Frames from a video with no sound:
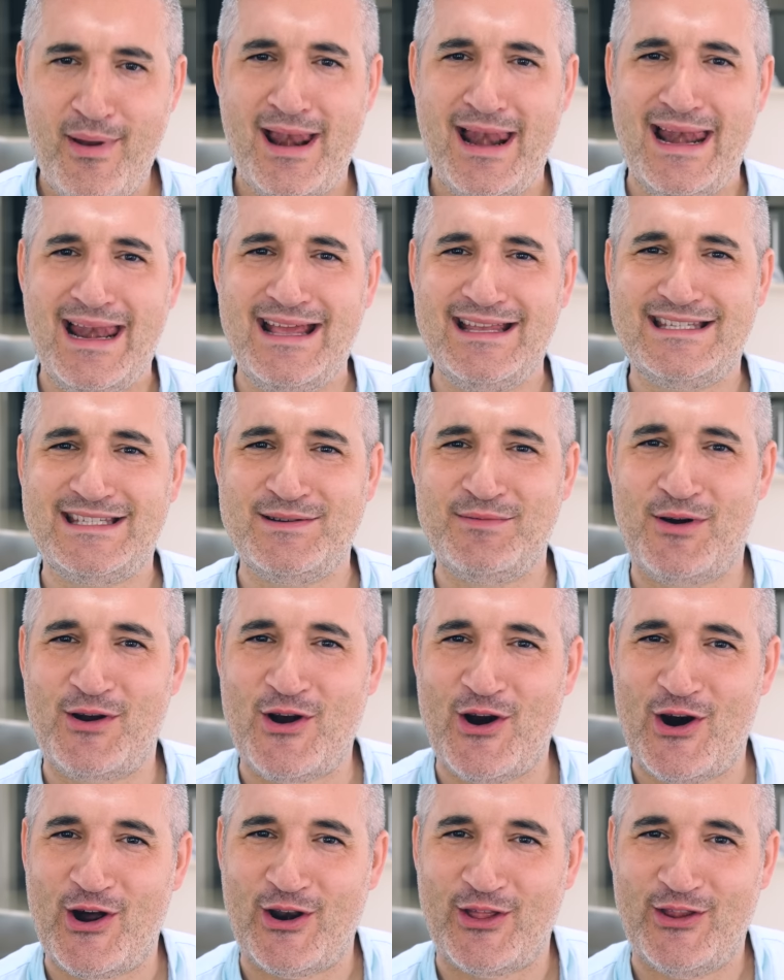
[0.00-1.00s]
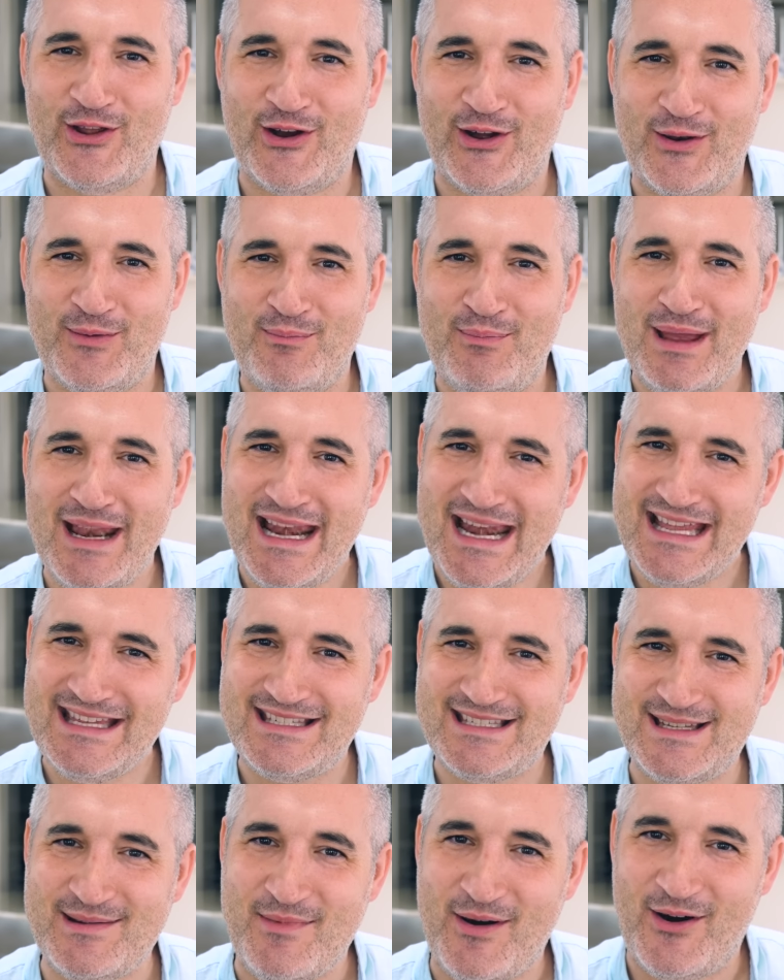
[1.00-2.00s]
Bellissimo, Gordon!
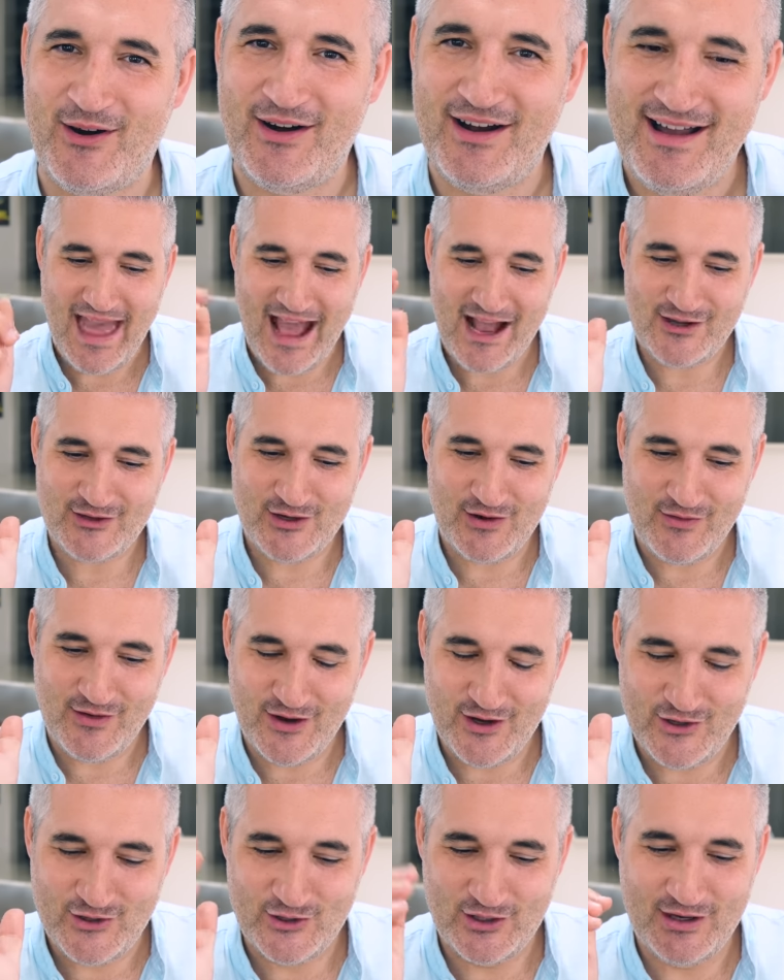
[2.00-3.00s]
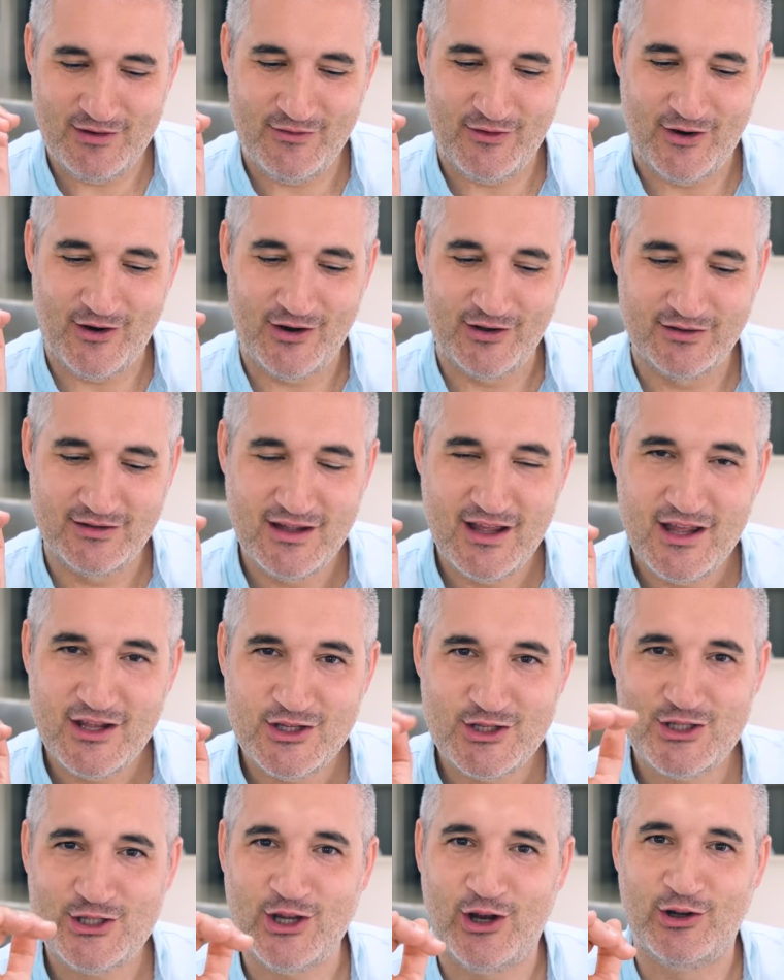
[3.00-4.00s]
Bellissimo! Extra virgin olive oil,
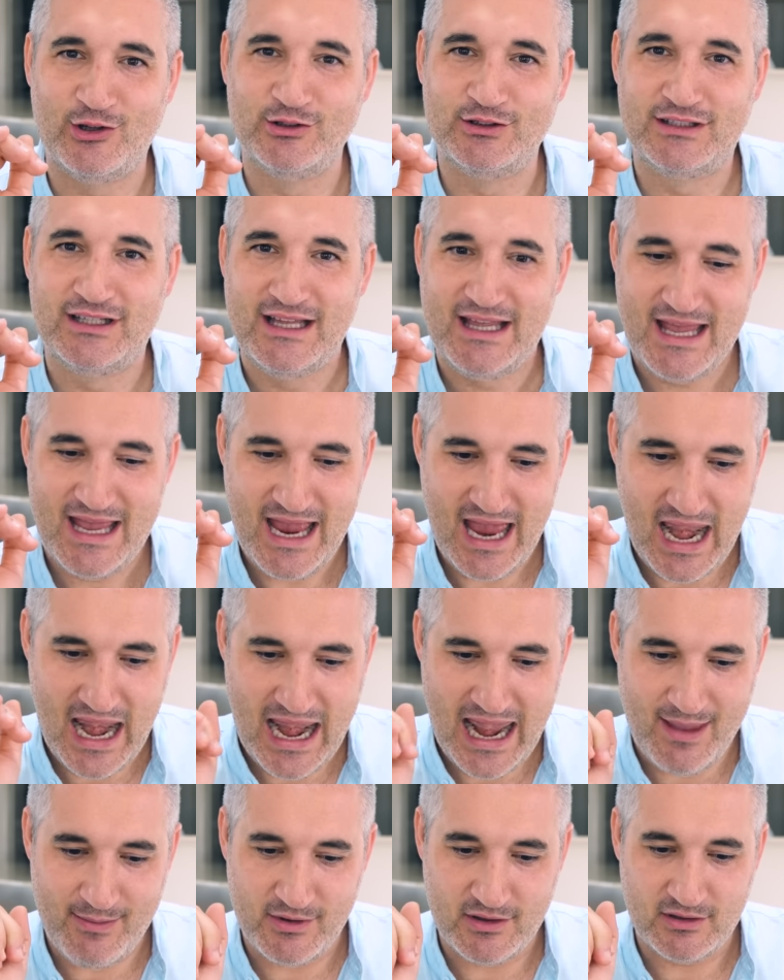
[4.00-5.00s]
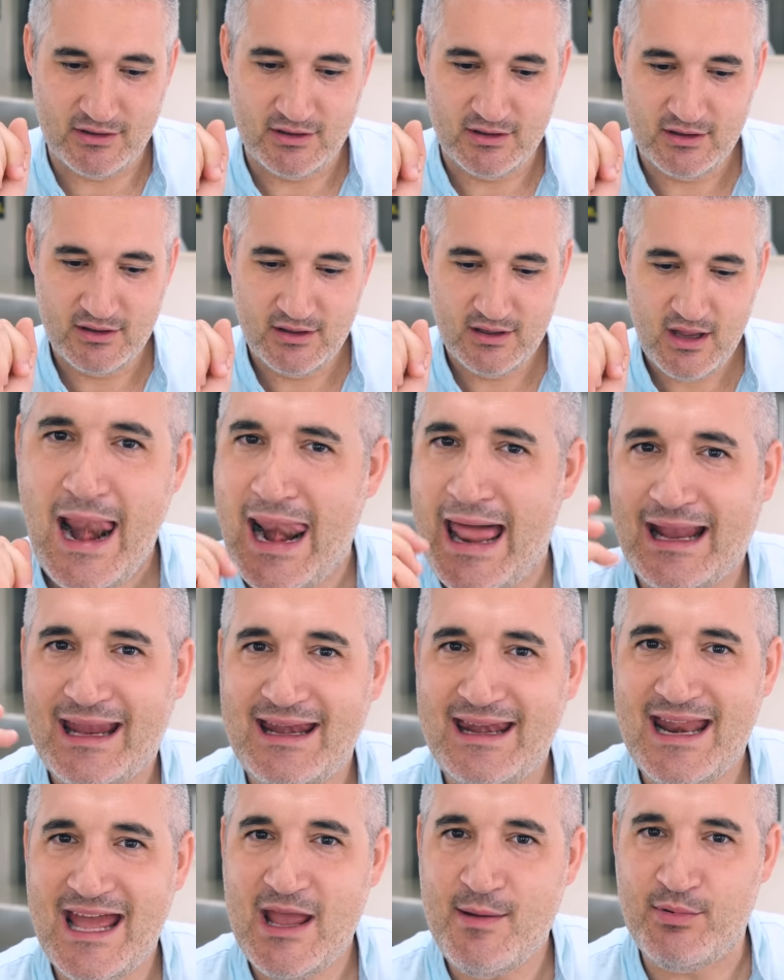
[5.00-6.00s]
salt, and lemon.
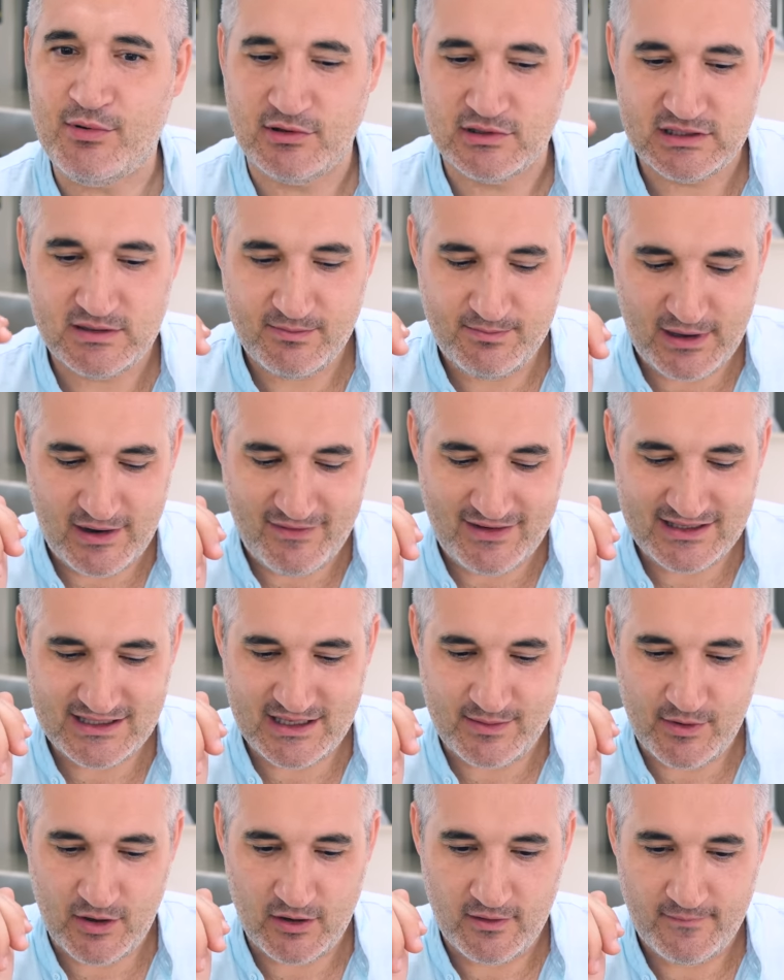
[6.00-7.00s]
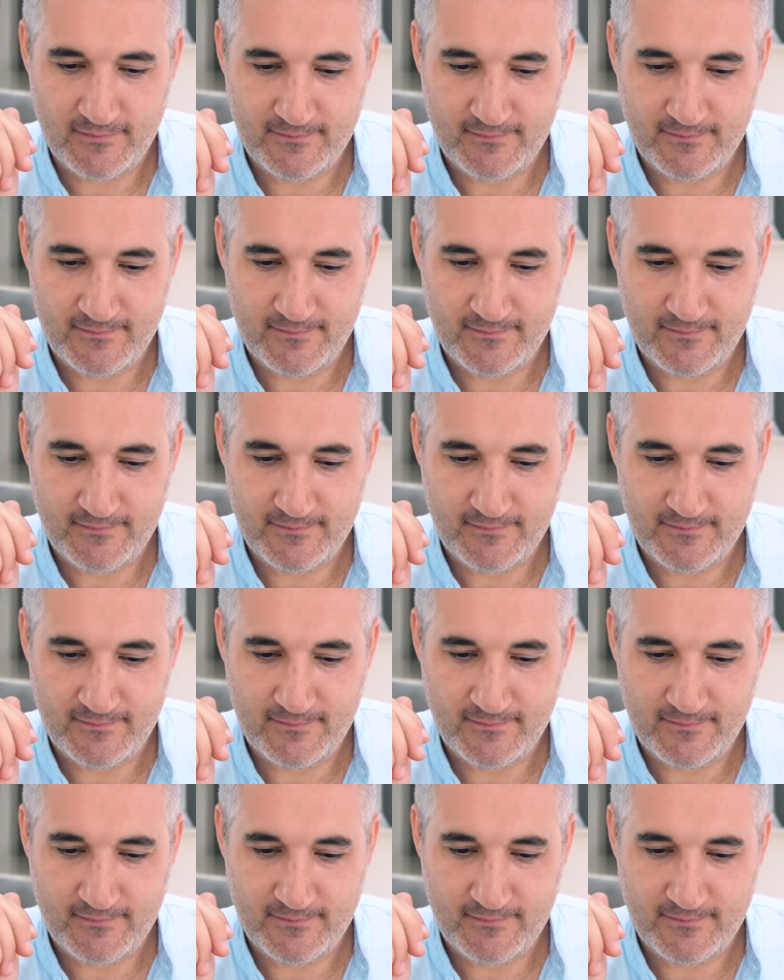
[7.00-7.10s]
Like in Naples. Bravissimo!